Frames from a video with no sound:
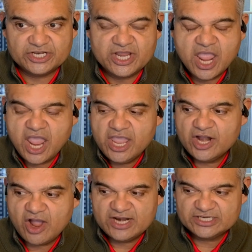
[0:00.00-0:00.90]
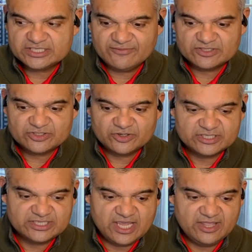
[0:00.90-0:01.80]
And, you know, I just have to
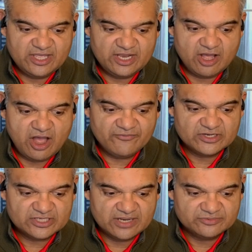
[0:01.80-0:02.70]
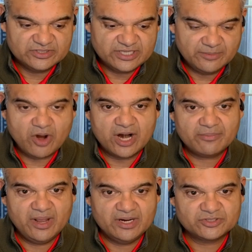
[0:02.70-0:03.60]
sort of say that oftentimes we say
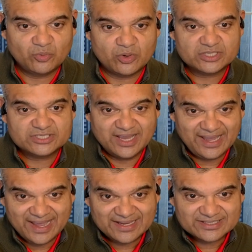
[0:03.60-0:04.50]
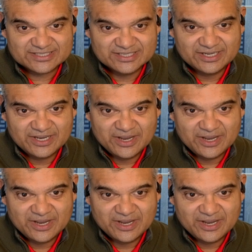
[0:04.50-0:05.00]
product management works like X.